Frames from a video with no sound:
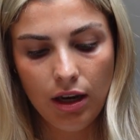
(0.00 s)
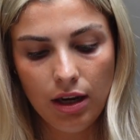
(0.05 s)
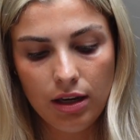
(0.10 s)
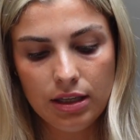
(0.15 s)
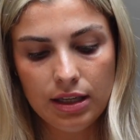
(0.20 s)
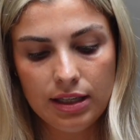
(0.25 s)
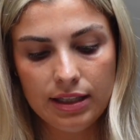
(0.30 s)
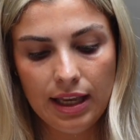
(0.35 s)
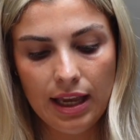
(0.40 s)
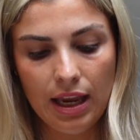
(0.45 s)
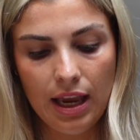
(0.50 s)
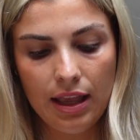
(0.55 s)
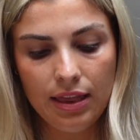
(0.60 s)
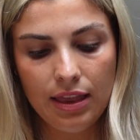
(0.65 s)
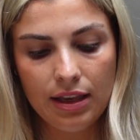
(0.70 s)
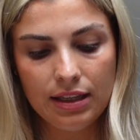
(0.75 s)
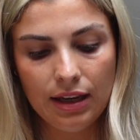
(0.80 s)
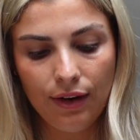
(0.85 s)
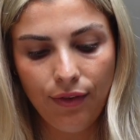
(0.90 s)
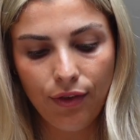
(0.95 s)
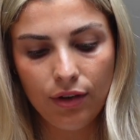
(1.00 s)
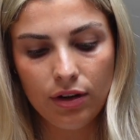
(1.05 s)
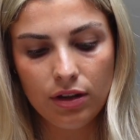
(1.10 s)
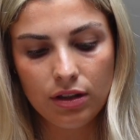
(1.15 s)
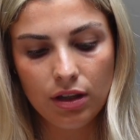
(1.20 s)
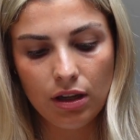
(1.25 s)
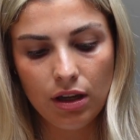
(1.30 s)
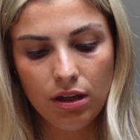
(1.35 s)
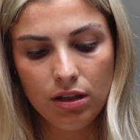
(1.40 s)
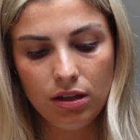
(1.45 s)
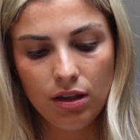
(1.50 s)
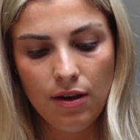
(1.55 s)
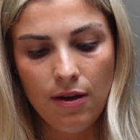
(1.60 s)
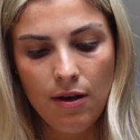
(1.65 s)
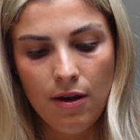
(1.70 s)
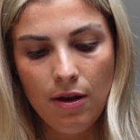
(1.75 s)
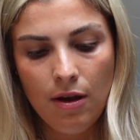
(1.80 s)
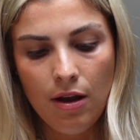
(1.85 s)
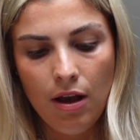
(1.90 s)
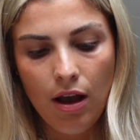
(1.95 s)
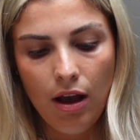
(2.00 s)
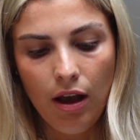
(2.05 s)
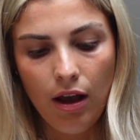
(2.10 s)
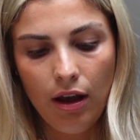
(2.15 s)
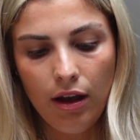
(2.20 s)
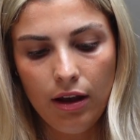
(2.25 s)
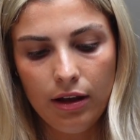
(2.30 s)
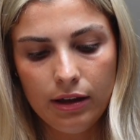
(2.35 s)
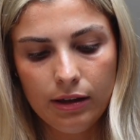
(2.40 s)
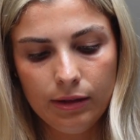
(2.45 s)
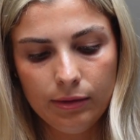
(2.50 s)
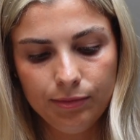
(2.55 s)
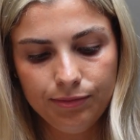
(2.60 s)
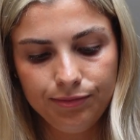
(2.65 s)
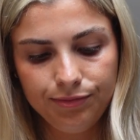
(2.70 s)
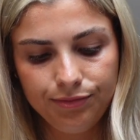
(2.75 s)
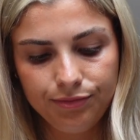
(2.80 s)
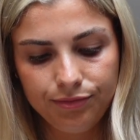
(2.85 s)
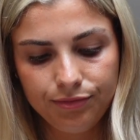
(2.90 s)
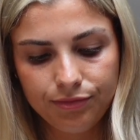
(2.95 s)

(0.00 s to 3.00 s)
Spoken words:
to see the differences. But